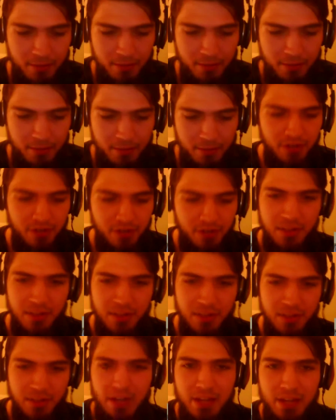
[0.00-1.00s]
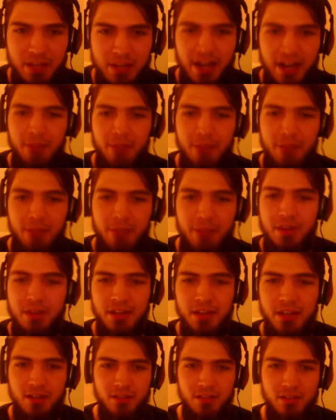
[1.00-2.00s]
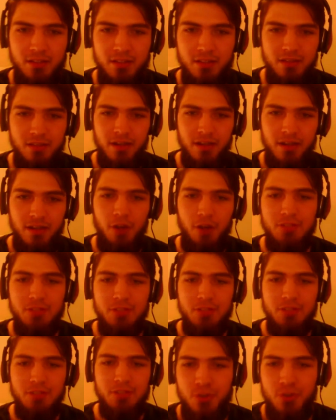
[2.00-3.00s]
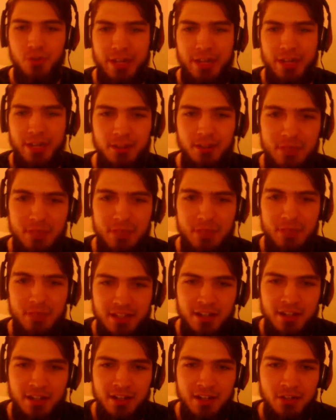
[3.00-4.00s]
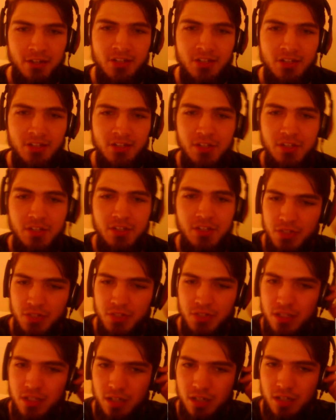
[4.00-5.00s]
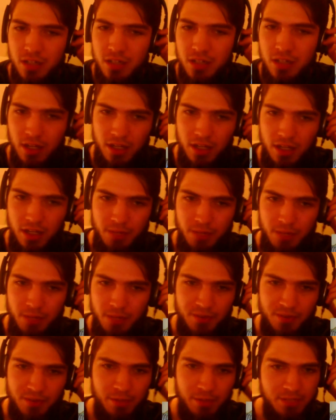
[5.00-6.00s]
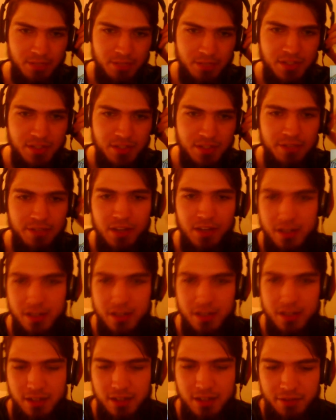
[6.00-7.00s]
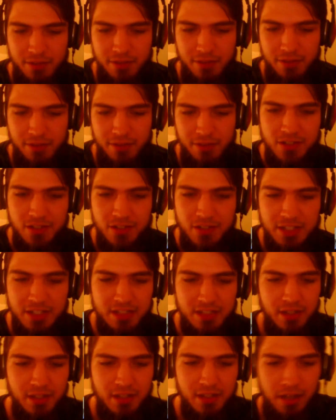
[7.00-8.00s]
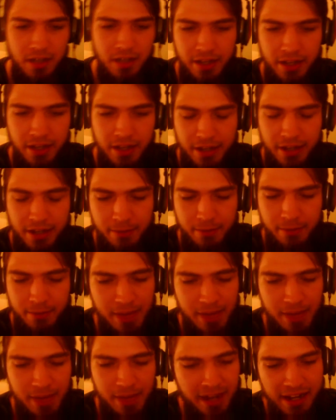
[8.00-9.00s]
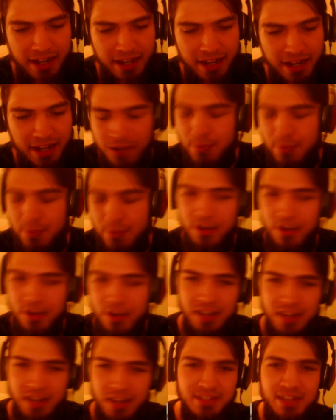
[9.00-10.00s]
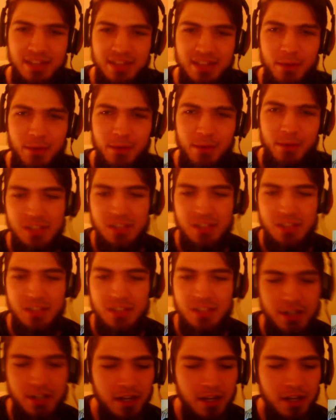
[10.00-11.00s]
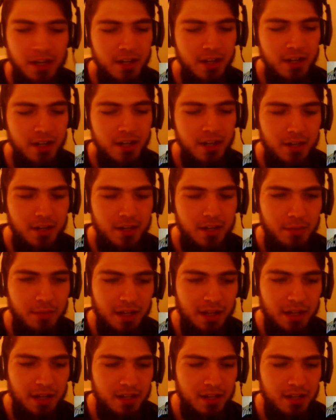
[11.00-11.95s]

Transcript: trying to remember the name of the guy, but the homeschool curriculum that the Duggars use comes from a specific evangelist. Man, I can't remember his name. I wish I could. But